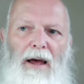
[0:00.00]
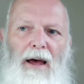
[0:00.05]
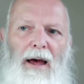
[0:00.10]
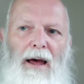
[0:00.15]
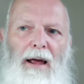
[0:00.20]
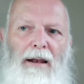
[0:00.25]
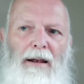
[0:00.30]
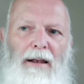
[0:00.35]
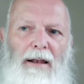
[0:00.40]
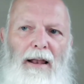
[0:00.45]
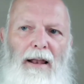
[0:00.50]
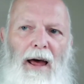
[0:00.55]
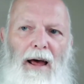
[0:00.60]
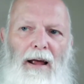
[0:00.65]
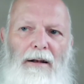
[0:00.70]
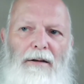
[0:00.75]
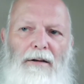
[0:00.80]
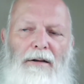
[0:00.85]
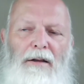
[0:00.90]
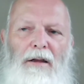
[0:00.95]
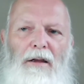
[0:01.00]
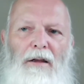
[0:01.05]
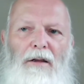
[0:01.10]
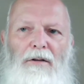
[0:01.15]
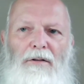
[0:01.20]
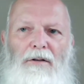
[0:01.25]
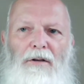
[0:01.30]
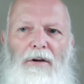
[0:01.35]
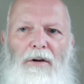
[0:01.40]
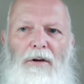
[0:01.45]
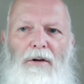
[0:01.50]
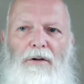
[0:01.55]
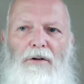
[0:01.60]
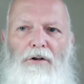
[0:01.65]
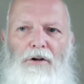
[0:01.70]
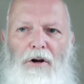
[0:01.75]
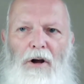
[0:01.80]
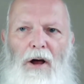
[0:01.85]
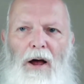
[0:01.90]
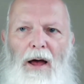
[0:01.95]
and land, so
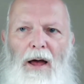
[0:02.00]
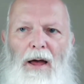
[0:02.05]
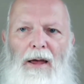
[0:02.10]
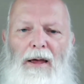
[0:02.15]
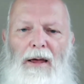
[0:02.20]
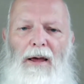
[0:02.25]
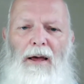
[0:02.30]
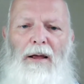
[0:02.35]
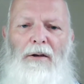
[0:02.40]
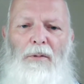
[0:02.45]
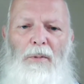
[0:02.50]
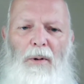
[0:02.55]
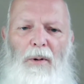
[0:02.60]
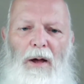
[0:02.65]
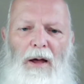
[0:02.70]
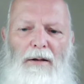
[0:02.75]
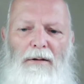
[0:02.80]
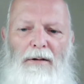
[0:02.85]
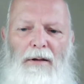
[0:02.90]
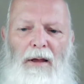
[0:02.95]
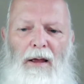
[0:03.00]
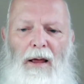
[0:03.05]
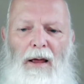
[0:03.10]
dry and wet.